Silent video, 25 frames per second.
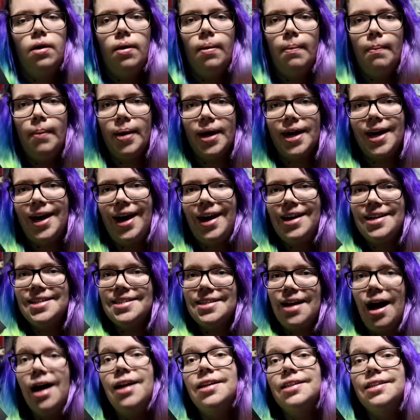My cat is
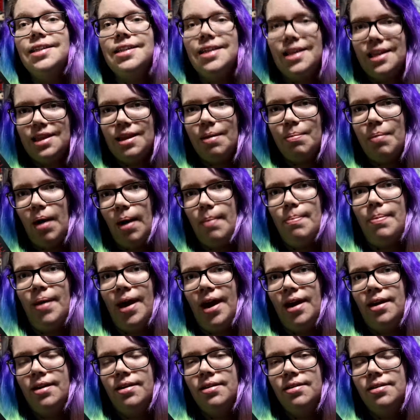underneath my
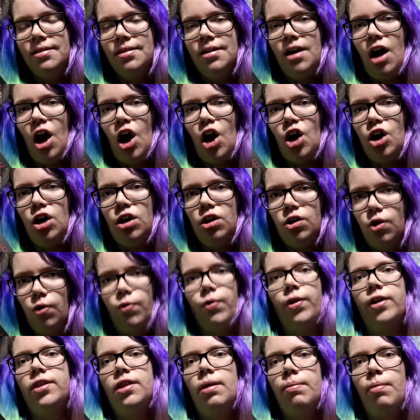bed,
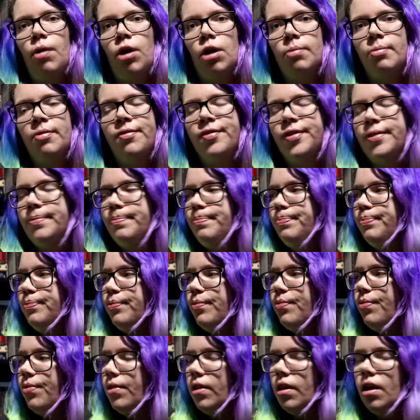clawing the bottom of it,
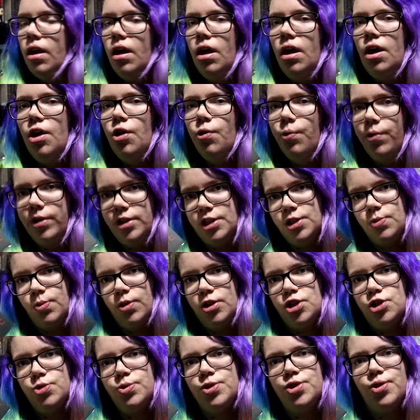which is what
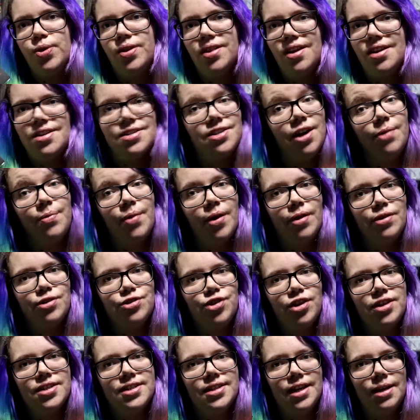she was doing last night while I was
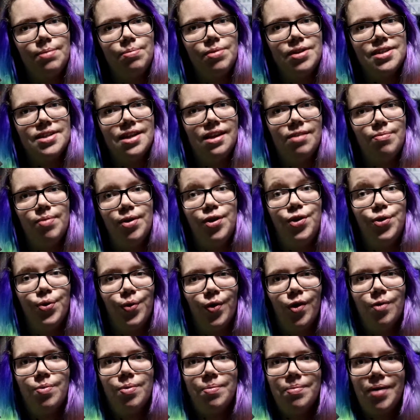trying to sleep, because I left my door
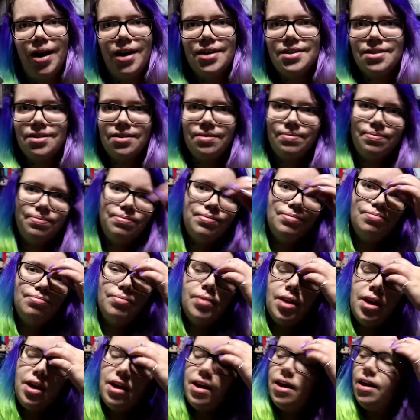open by accident.
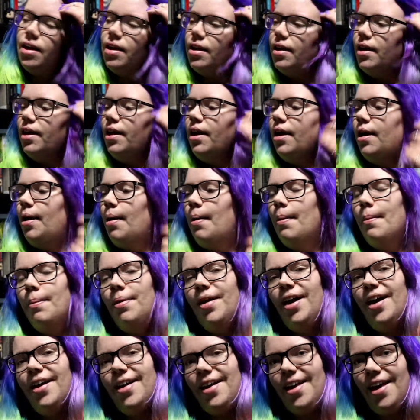
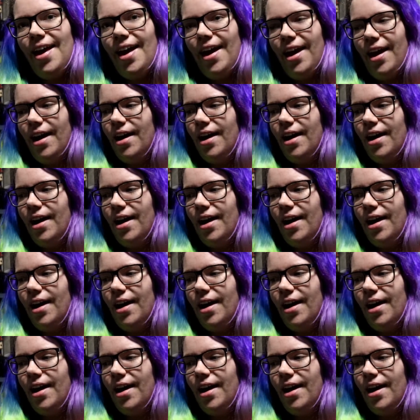But yeah,